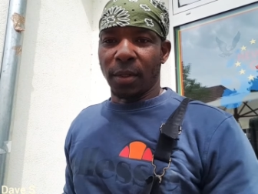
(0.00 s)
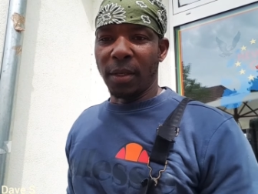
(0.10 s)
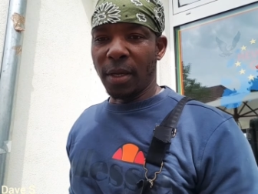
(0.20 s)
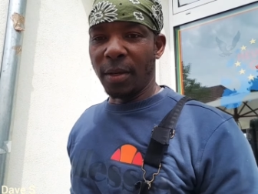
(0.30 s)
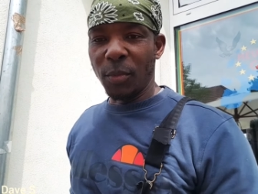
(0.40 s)

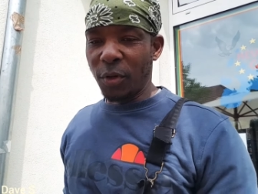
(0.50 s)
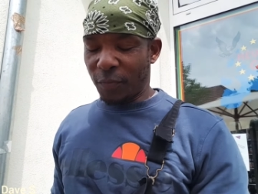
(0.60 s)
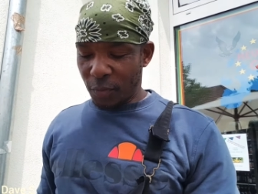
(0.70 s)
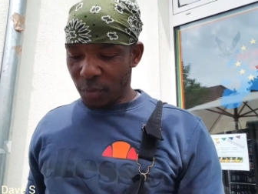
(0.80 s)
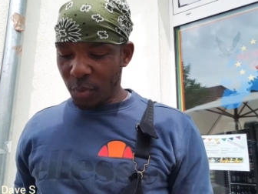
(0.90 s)
Yeah, middle
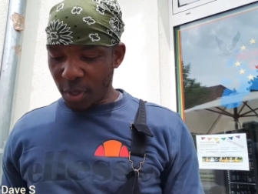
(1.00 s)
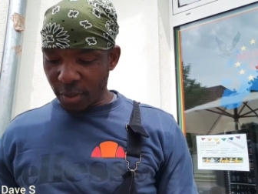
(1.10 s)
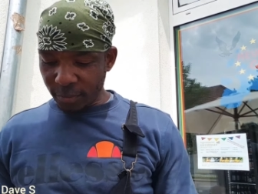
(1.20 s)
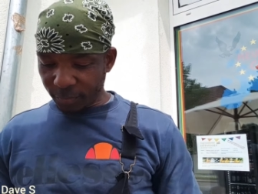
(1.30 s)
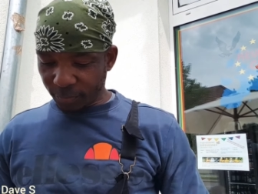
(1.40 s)
of
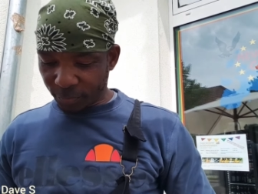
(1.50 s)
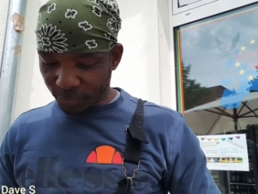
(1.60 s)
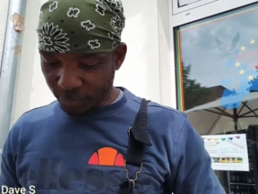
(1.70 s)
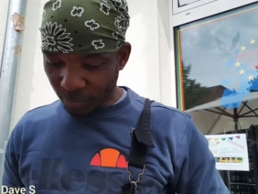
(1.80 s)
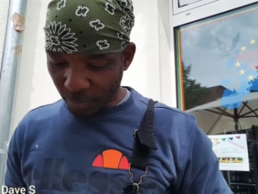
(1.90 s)
nowhere,
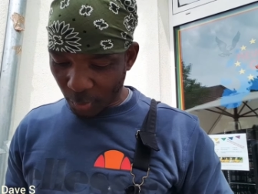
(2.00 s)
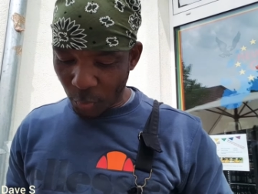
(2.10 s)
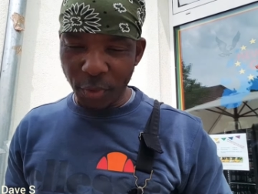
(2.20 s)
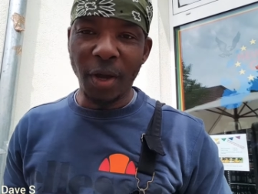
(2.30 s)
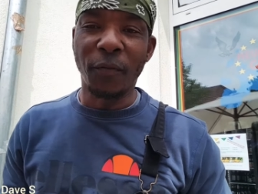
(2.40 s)

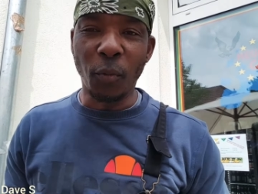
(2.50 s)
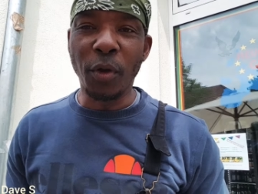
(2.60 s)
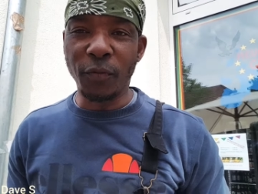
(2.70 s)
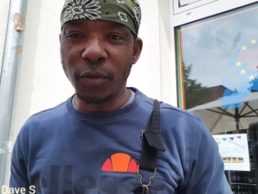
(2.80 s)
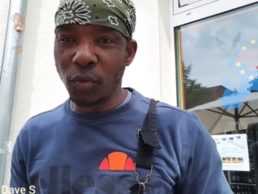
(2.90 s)
where you have to
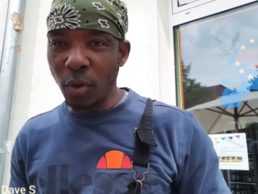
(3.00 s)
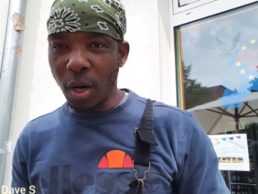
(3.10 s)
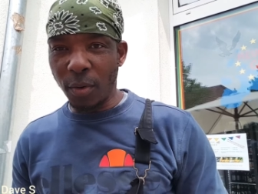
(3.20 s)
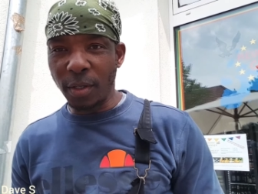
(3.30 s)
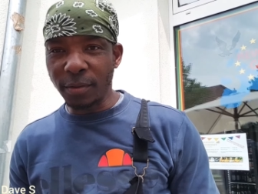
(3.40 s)
wait for two
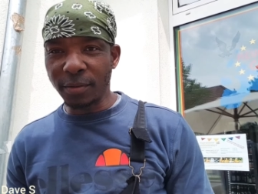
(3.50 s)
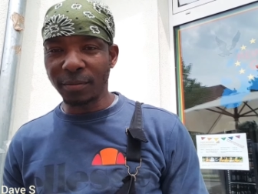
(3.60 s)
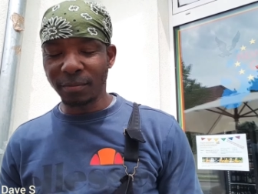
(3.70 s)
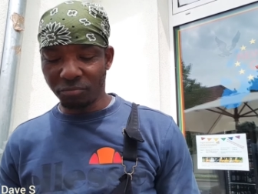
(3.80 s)
hours,